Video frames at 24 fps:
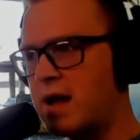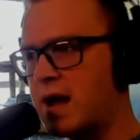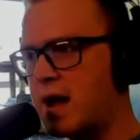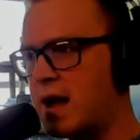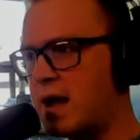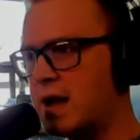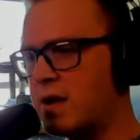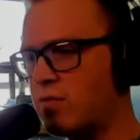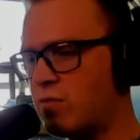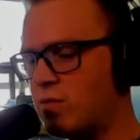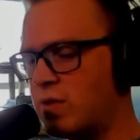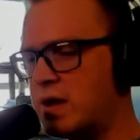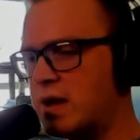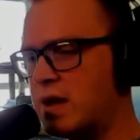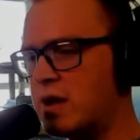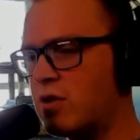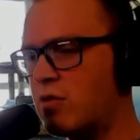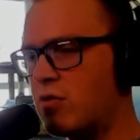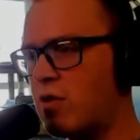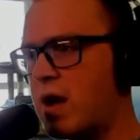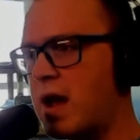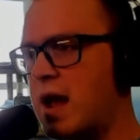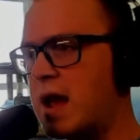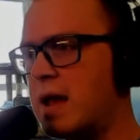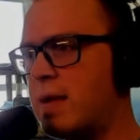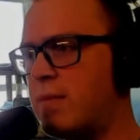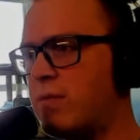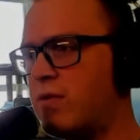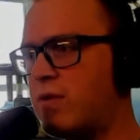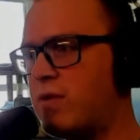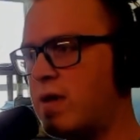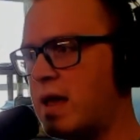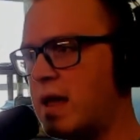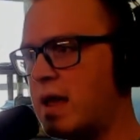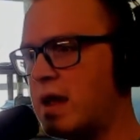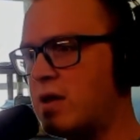on Regan
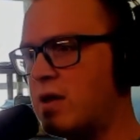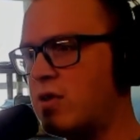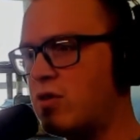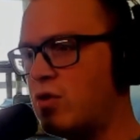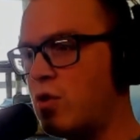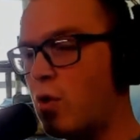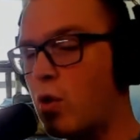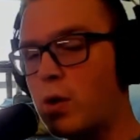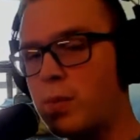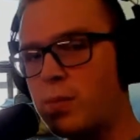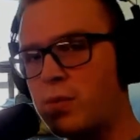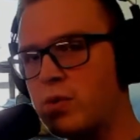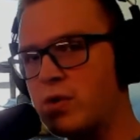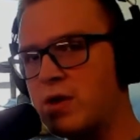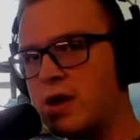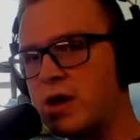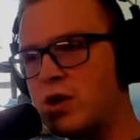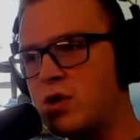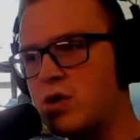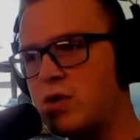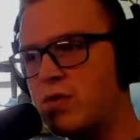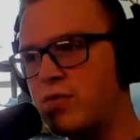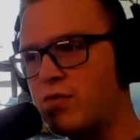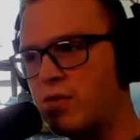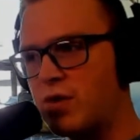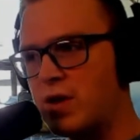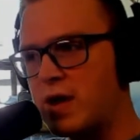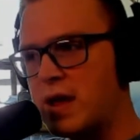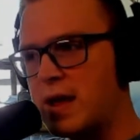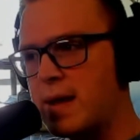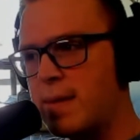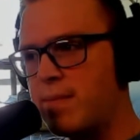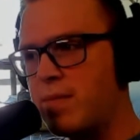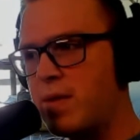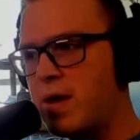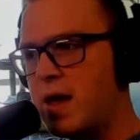Grimes and your prediction for
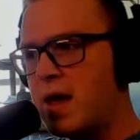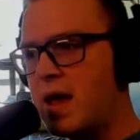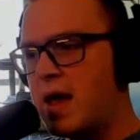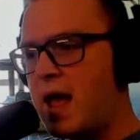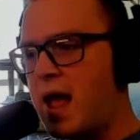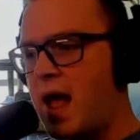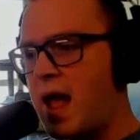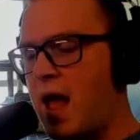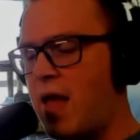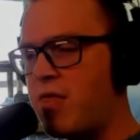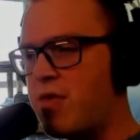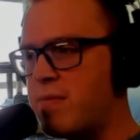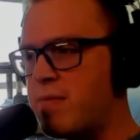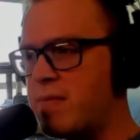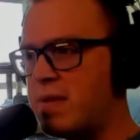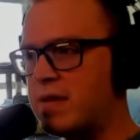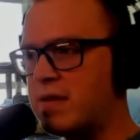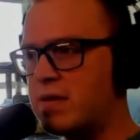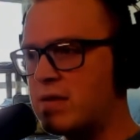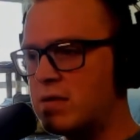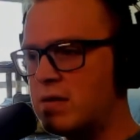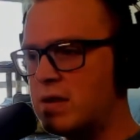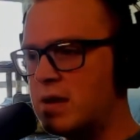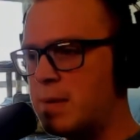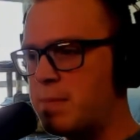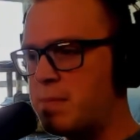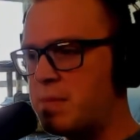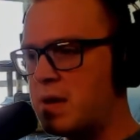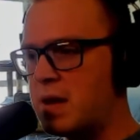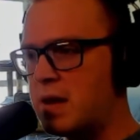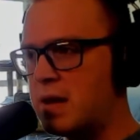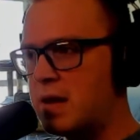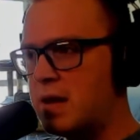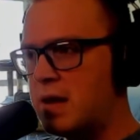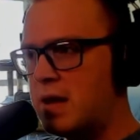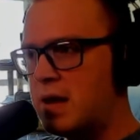him at the Mr.
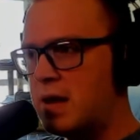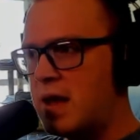Olympia.